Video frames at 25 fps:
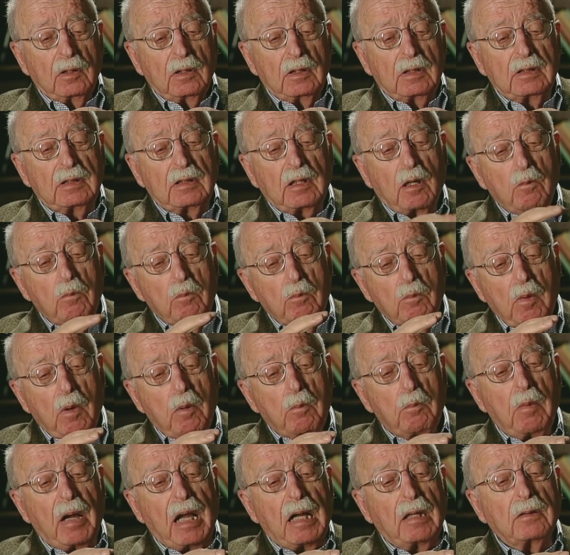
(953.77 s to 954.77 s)
some
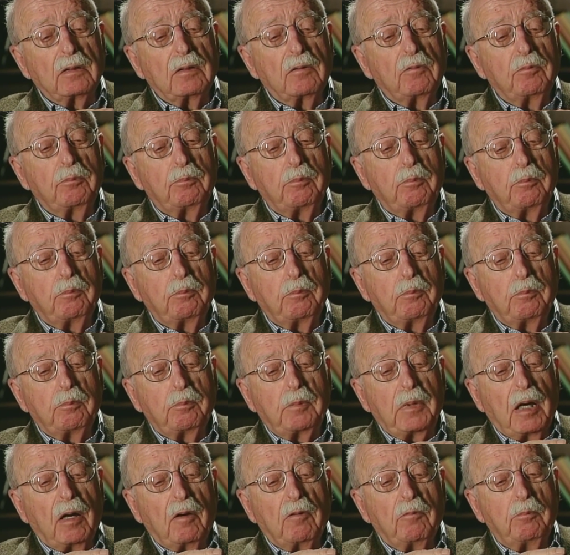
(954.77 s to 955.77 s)
amount of,
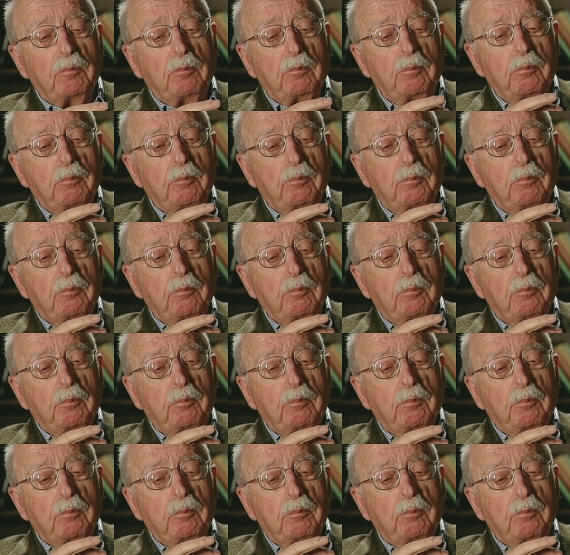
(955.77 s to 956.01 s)
of